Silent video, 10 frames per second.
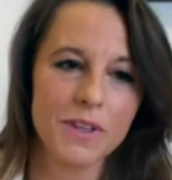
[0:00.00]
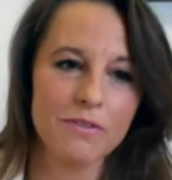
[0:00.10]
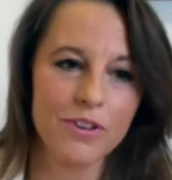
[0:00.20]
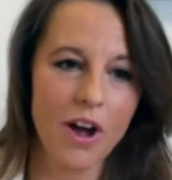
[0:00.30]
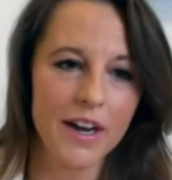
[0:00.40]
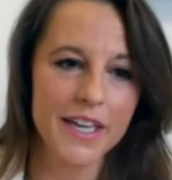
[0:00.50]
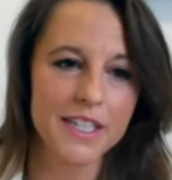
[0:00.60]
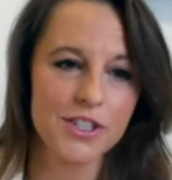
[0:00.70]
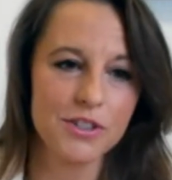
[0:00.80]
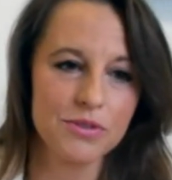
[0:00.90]
For the
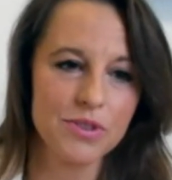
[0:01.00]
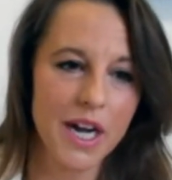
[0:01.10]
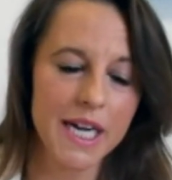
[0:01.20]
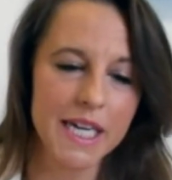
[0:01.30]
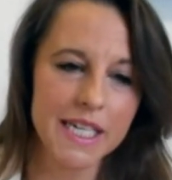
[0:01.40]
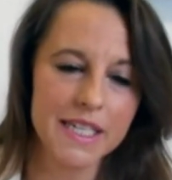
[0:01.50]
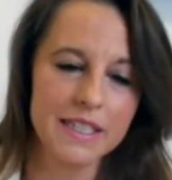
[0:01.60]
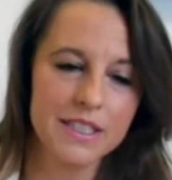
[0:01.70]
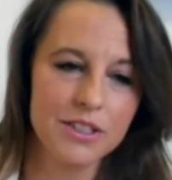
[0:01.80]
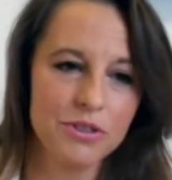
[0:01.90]
audience, you
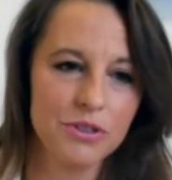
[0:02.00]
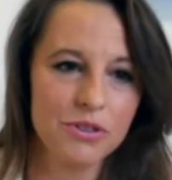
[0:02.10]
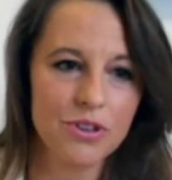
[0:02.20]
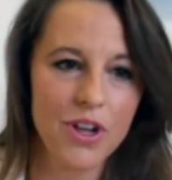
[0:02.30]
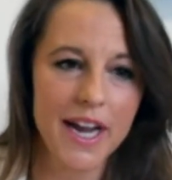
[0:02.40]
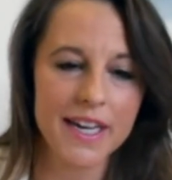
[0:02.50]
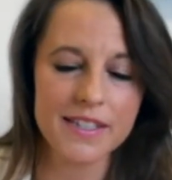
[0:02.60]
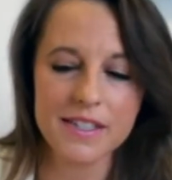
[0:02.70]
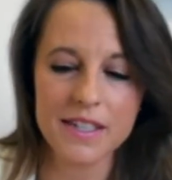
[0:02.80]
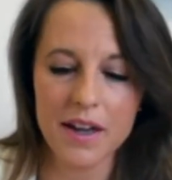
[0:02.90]

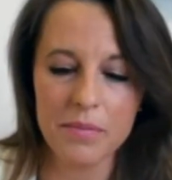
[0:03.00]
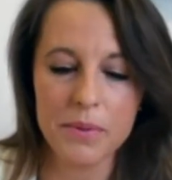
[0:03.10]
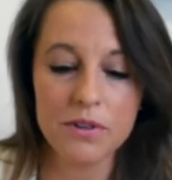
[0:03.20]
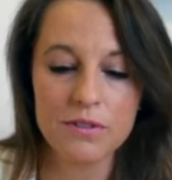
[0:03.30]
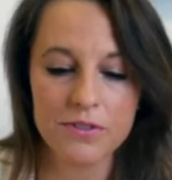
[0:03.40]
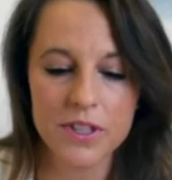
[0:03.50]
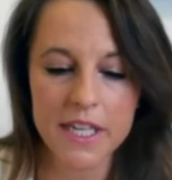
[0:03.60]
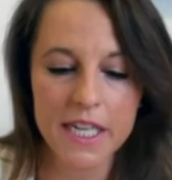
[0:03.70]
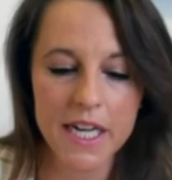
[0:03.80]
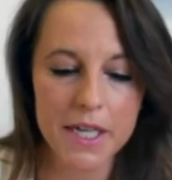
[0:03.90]
utilized
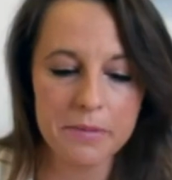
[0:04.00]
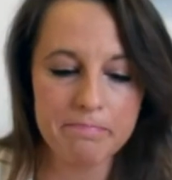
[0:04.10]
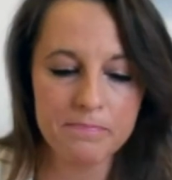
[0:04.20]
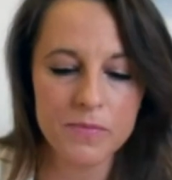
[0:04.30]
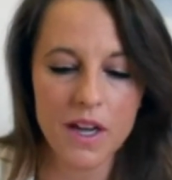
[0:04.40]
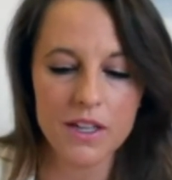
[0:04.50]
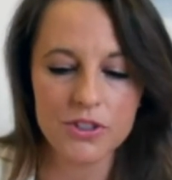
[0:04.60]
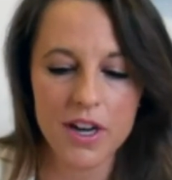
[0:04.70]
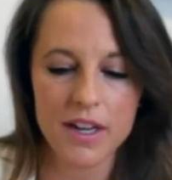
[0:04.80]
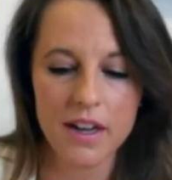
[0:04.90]
beautifully a
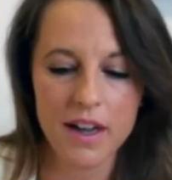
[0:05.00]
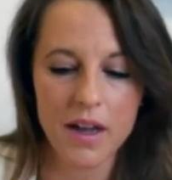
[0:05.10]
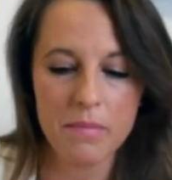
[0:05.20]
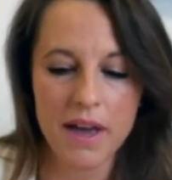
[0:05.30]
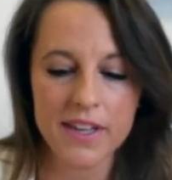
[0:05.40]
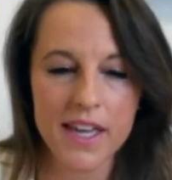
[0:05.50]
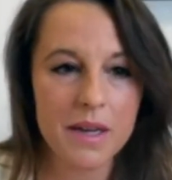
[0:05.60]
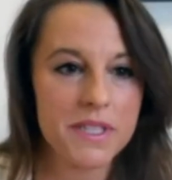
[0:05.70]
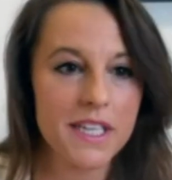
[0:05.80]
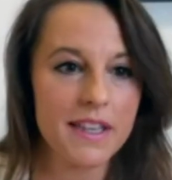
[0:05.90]
drug,
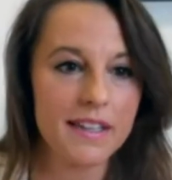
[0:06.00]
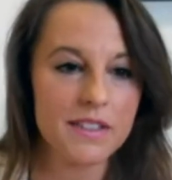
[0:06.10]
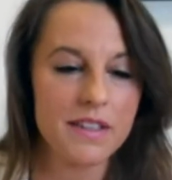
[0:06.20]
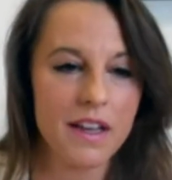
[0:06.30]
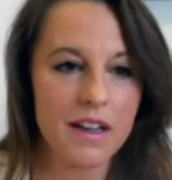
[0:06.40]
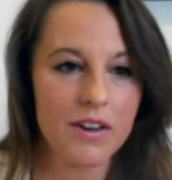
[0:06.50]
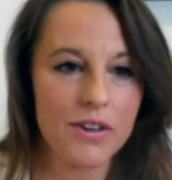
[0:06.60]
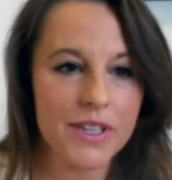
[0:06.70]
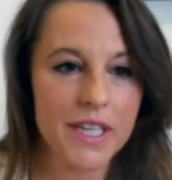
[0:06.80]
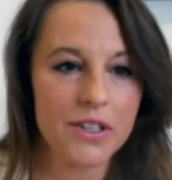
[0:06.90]
mavacamten, that's
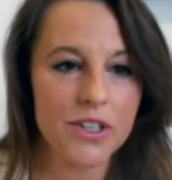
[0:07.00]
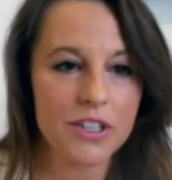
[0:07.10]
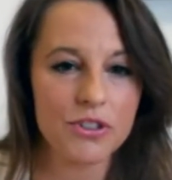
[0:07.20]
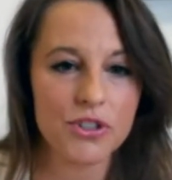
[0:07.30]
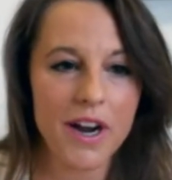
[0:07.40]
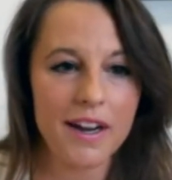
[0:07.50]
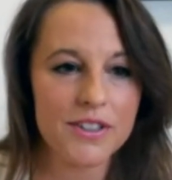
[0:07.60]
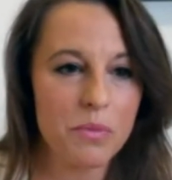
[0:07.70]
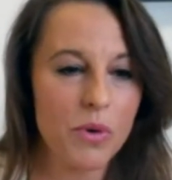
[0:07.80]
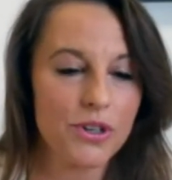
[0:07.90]
currently in clinical trials.
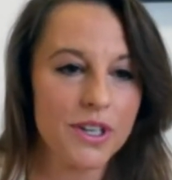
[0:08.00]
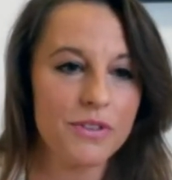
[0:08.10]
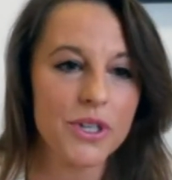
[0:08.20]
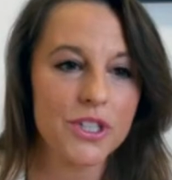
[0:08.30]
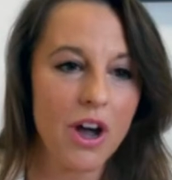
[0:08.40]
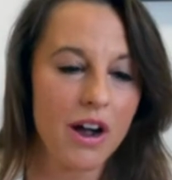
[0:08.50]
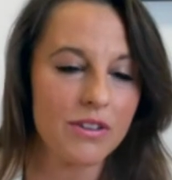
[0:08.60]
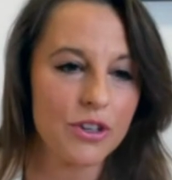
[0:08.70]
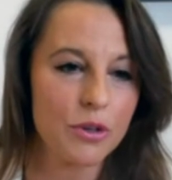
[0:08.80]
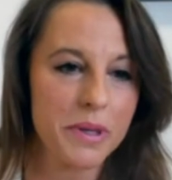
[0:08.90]
I'm wondering if you could talk a
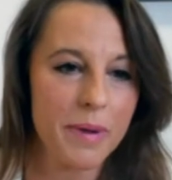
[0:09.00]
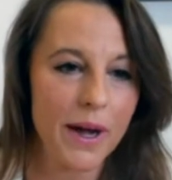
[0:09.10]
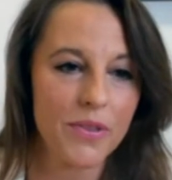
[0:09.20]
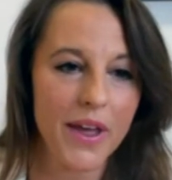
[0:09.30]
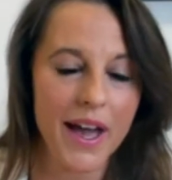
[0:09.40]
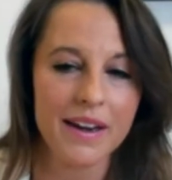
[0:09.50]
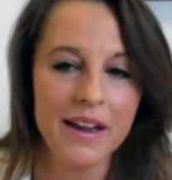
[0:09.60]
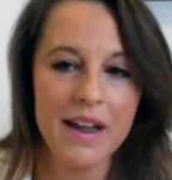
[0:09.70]
little bit about that